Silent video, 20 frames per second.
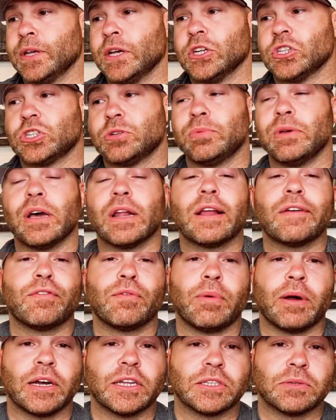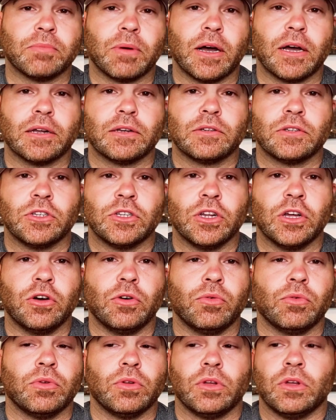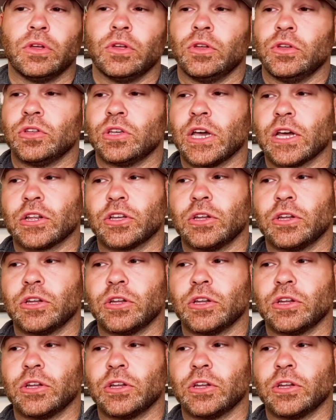Should be on everybody's mind, You got